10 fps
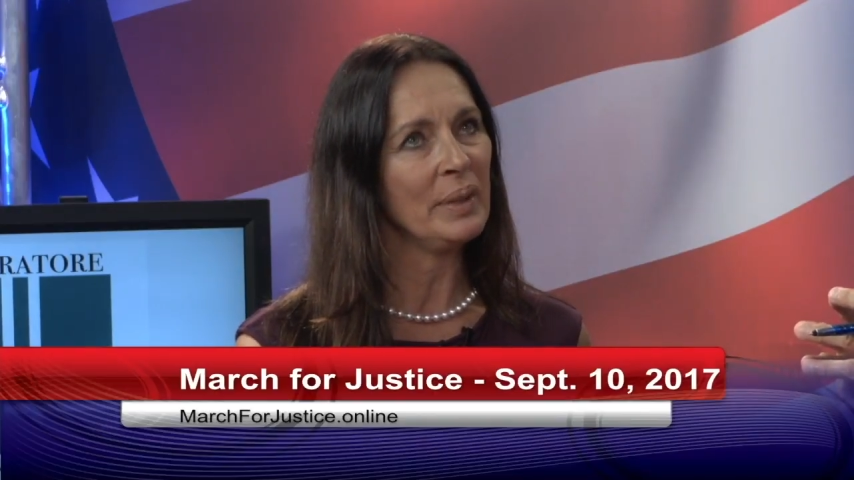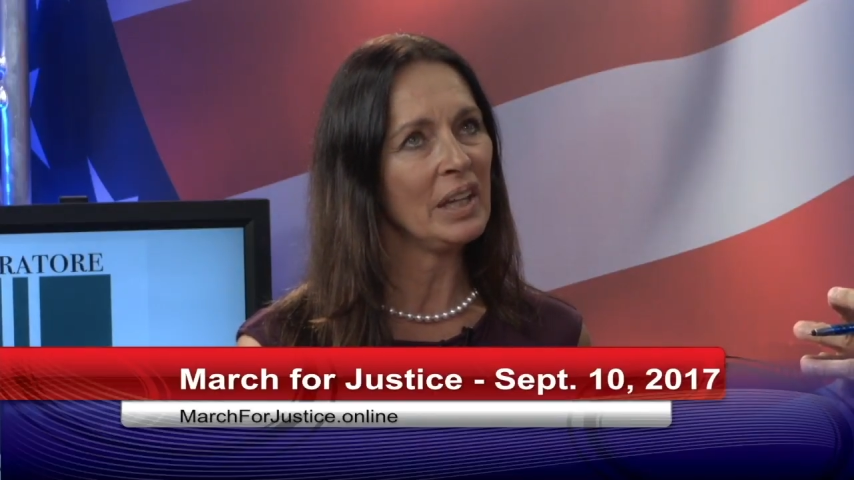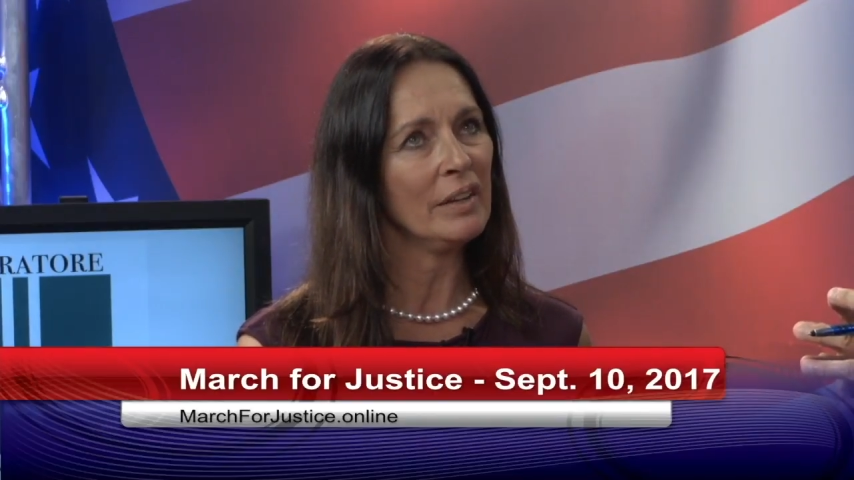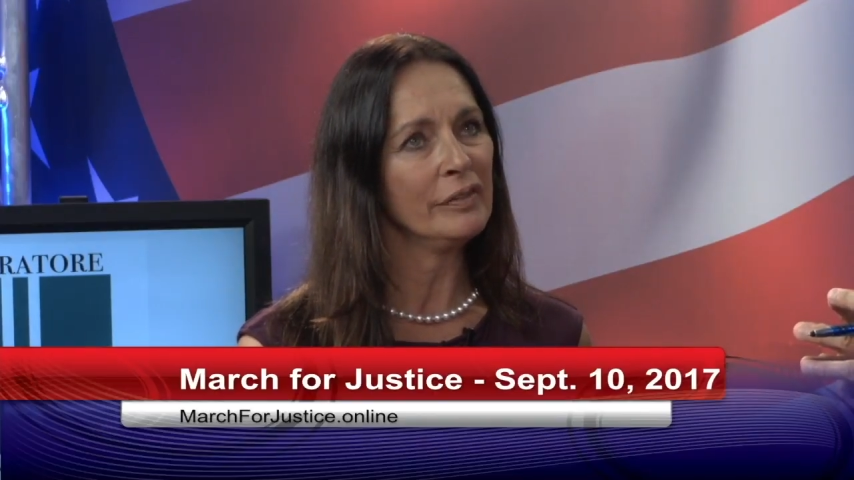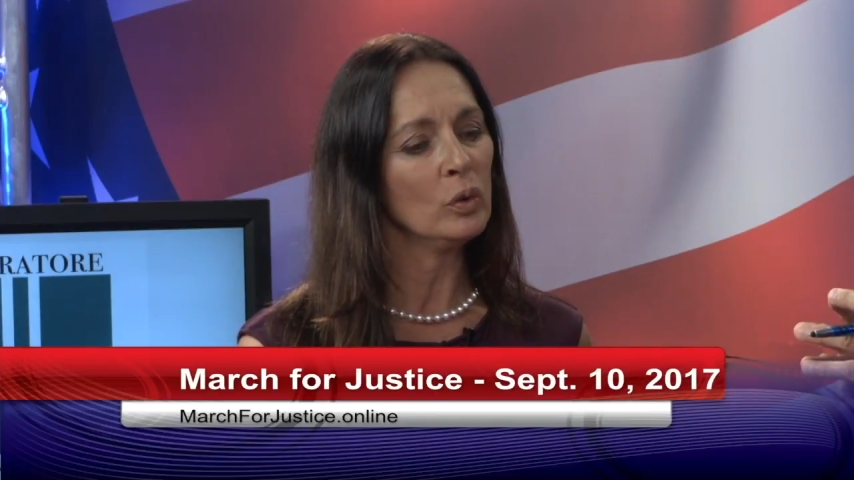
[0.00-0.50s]
be
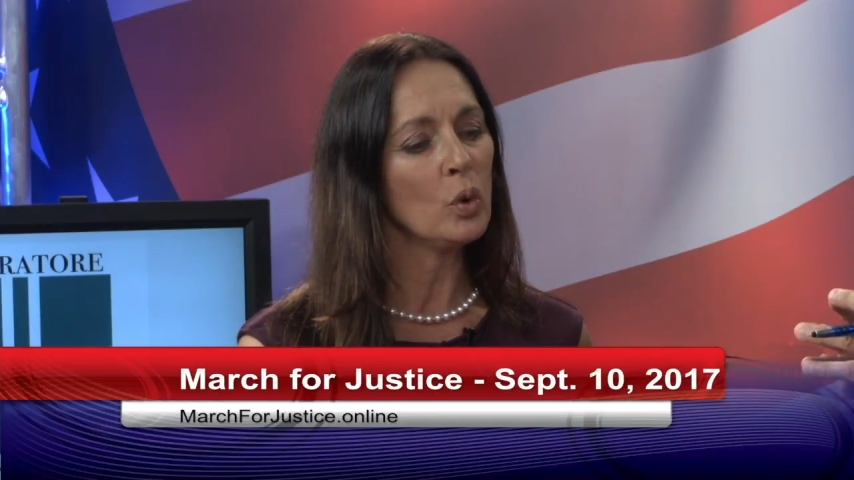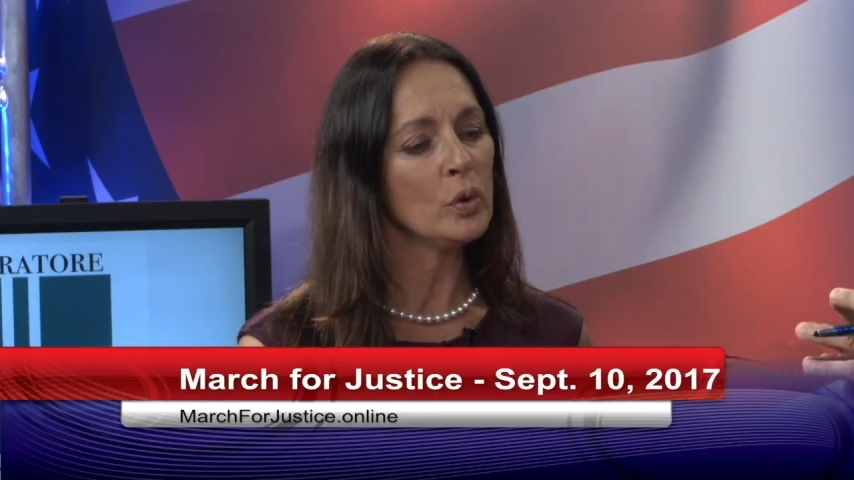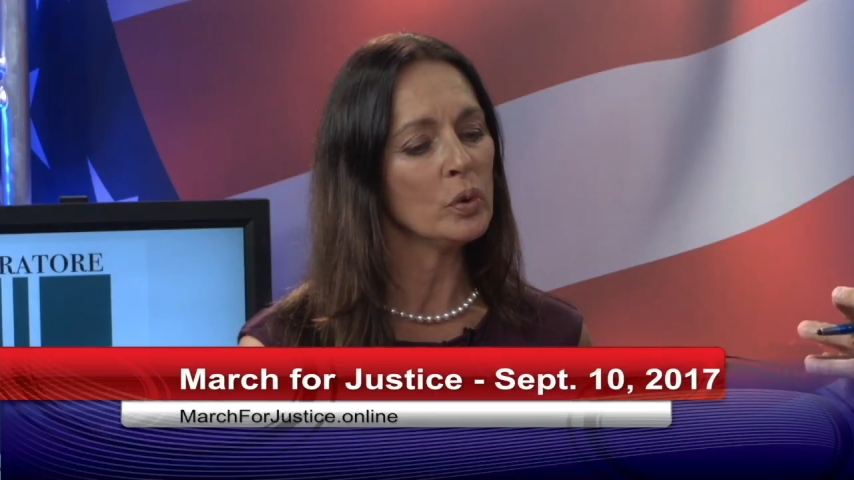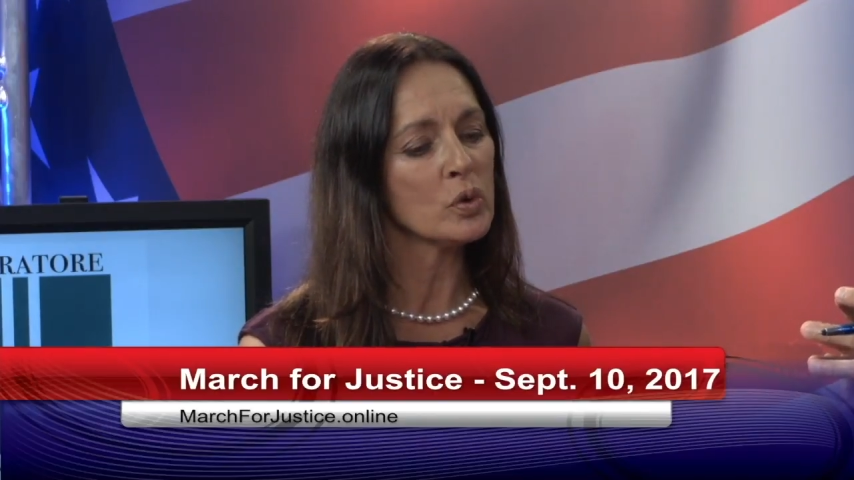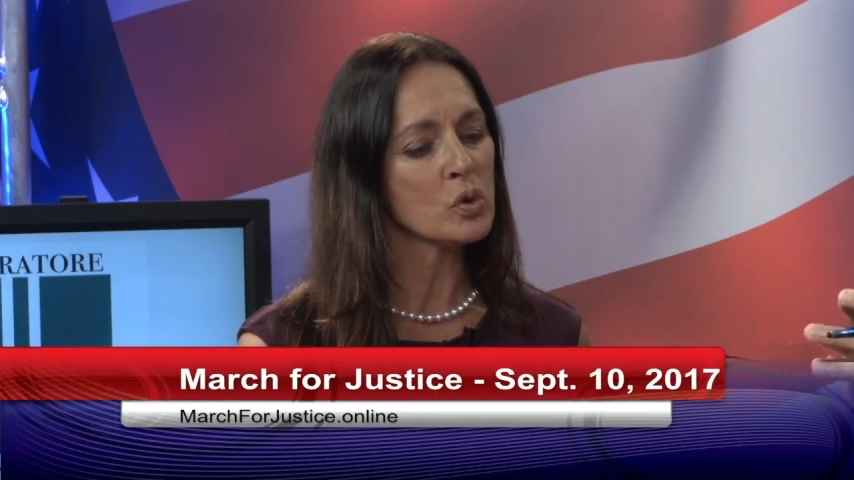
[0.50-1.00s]
careful who
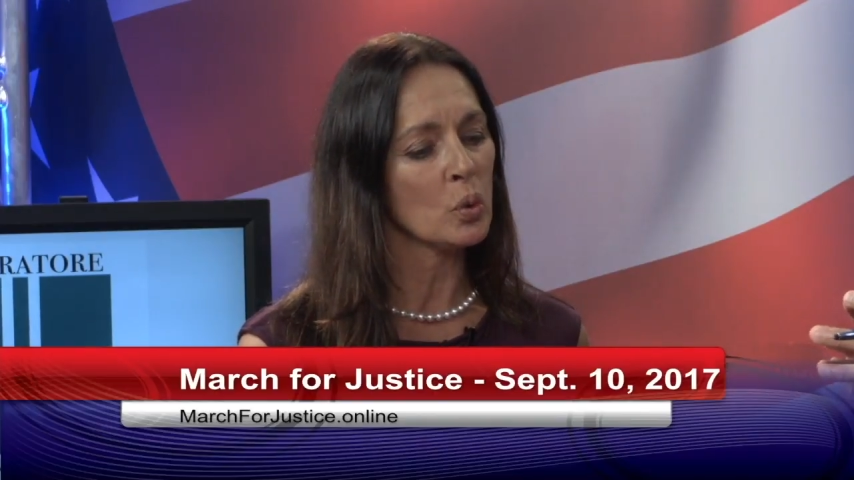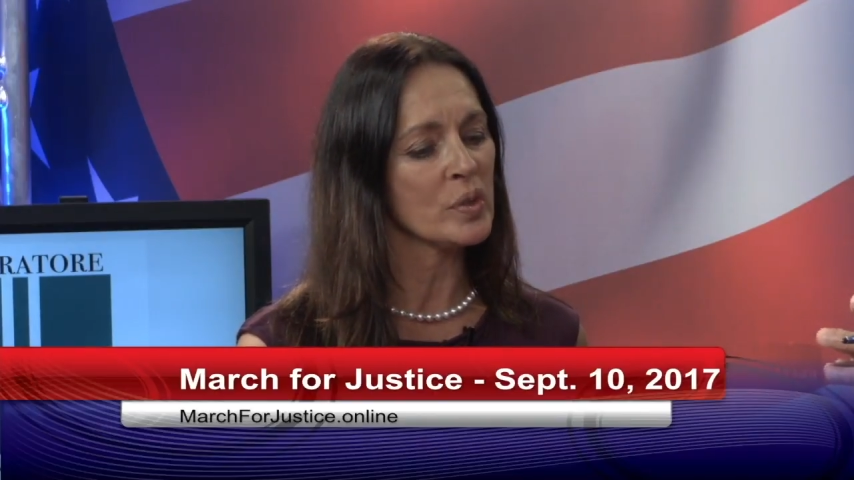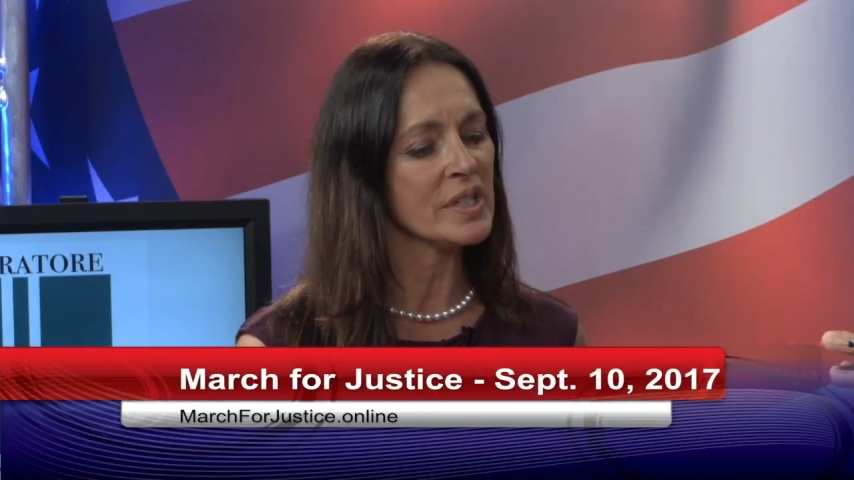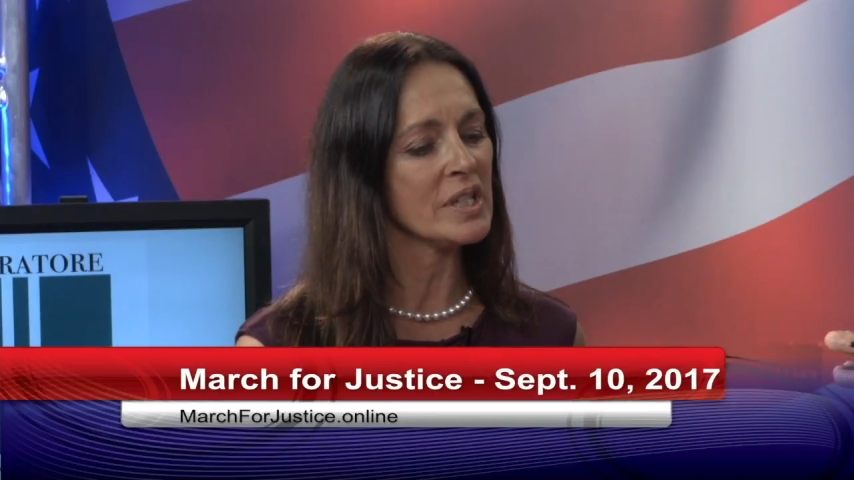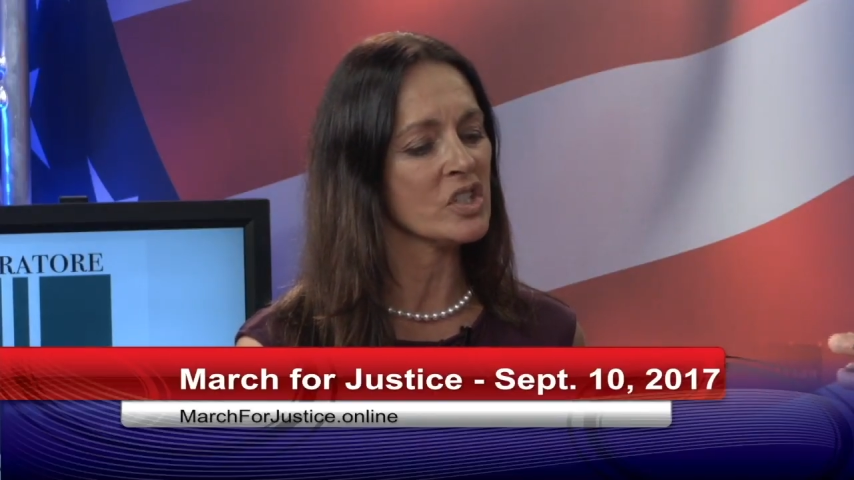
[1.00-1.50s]
your
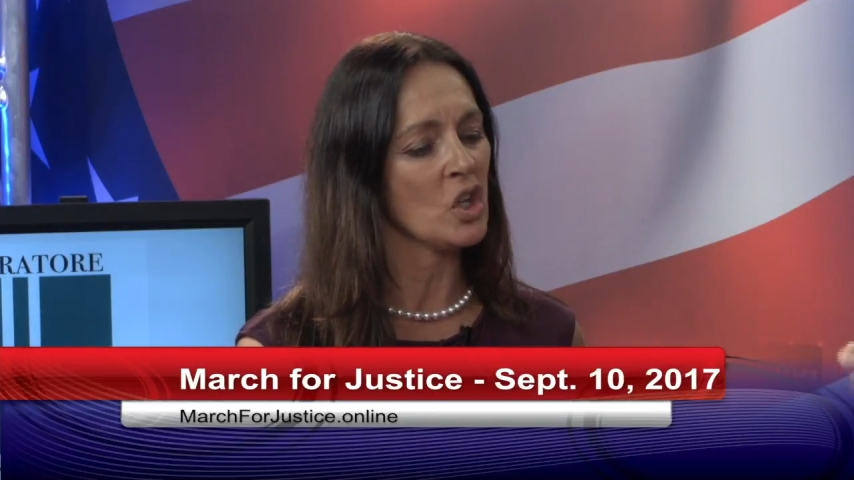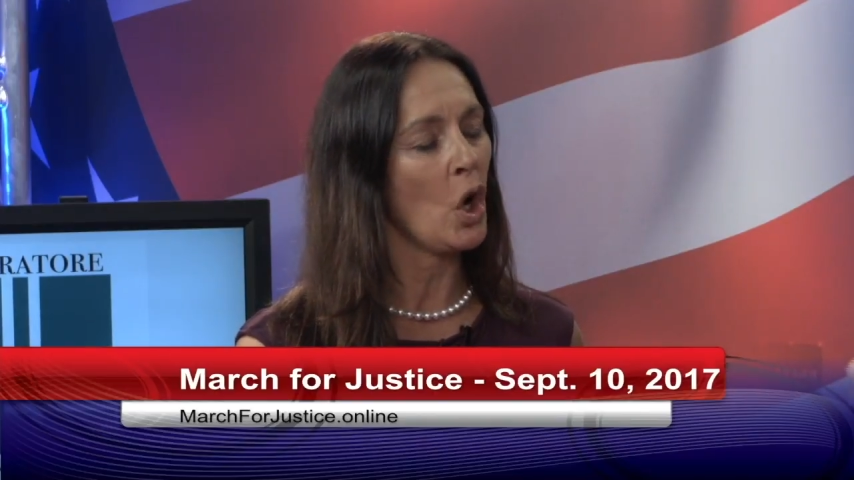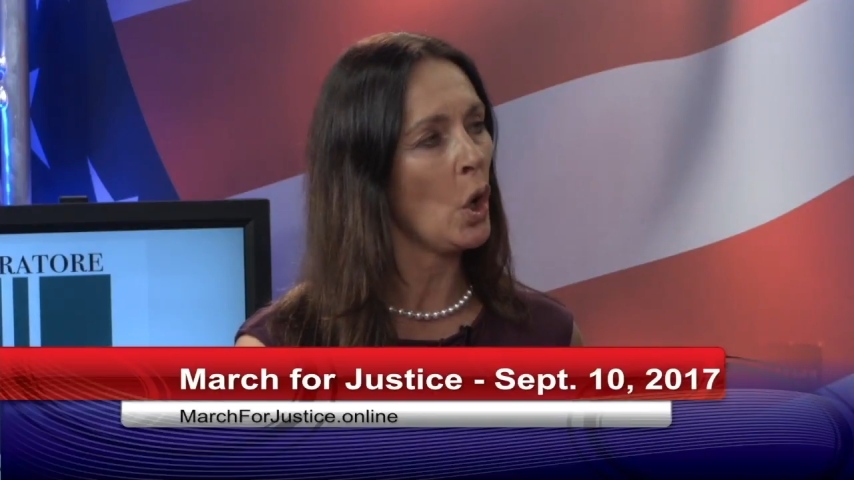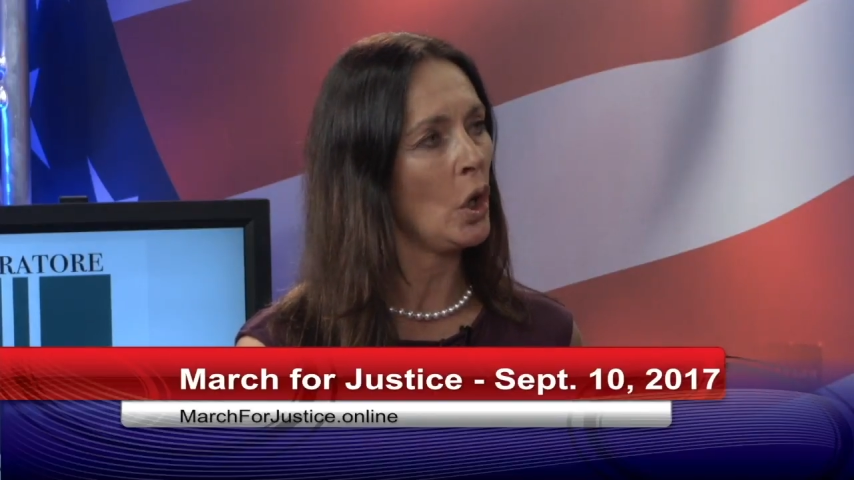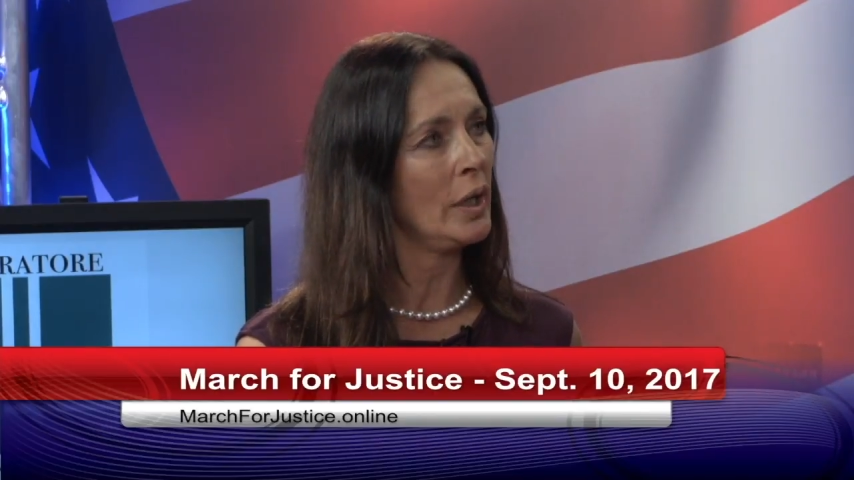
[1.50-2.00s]
sources
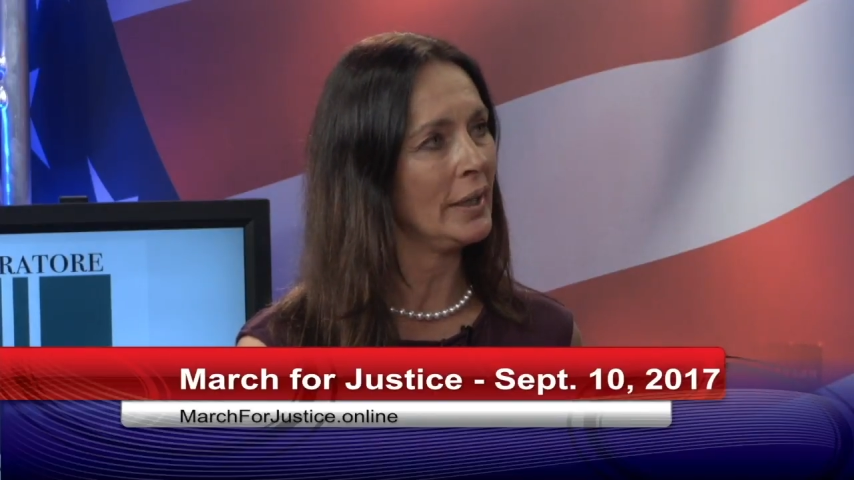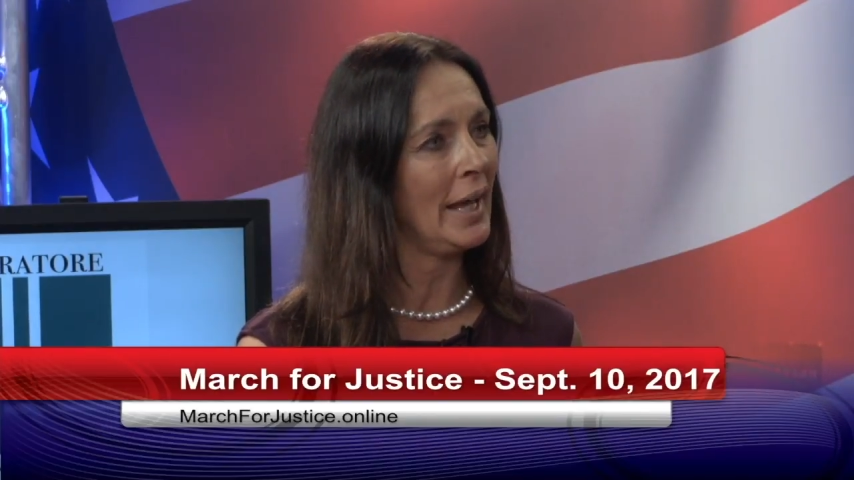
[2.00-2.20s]
are.